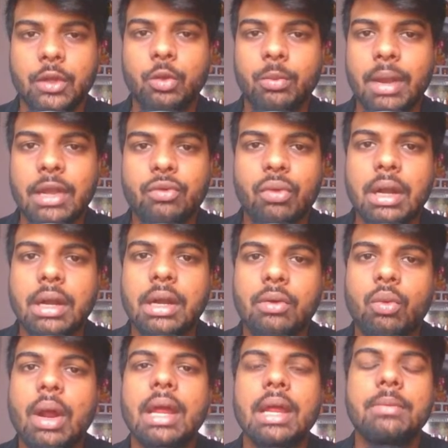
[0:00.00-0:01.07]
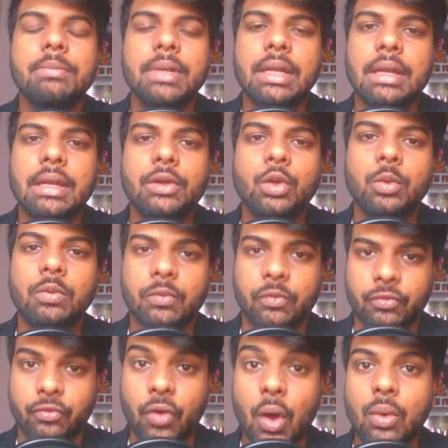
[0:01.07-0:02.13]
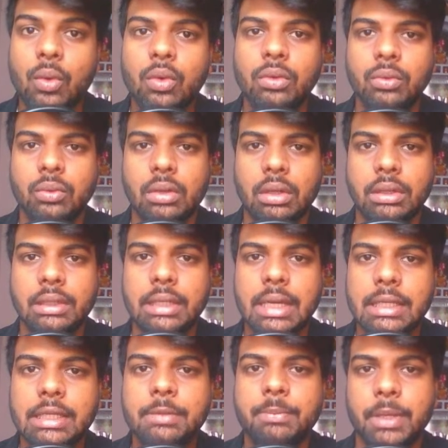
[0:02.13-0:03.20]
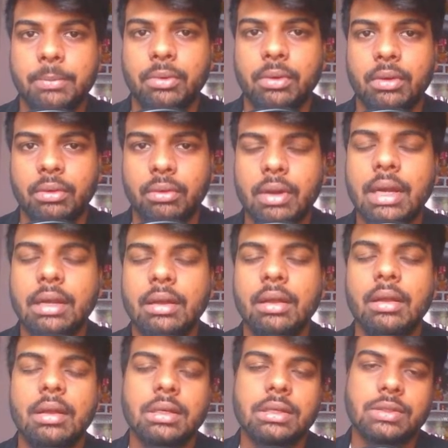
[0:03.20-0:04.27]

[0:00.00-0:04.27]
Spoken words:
You might wonder why I'm telling to follow the other people, right?